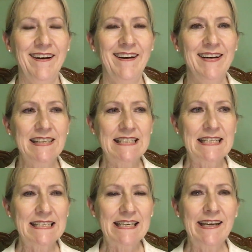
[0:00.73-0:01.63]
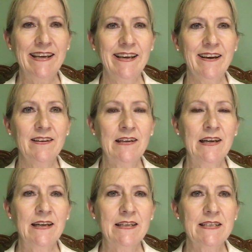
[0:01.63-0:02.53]
Hi, it's Desley here.
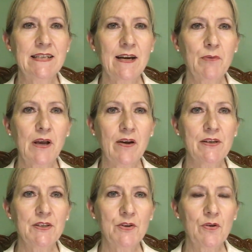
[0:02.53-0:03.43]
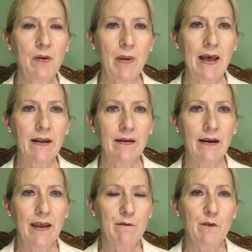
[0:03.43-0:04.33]
Today we're going to talk about
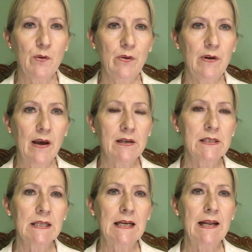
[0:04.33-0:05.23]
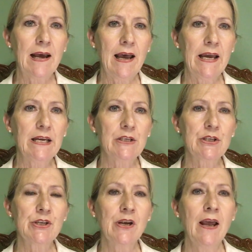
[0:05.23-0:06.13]
a food under the letter
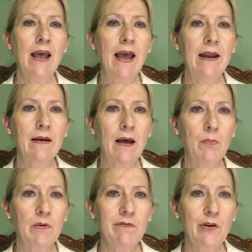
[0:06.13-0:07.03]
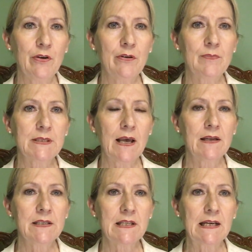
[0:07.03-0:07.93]
H and a couple of herbs
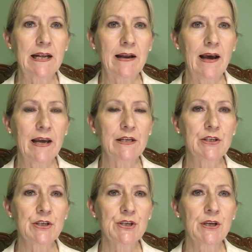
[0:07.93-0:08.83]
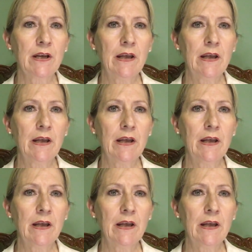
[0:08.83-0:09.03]
under the letter H.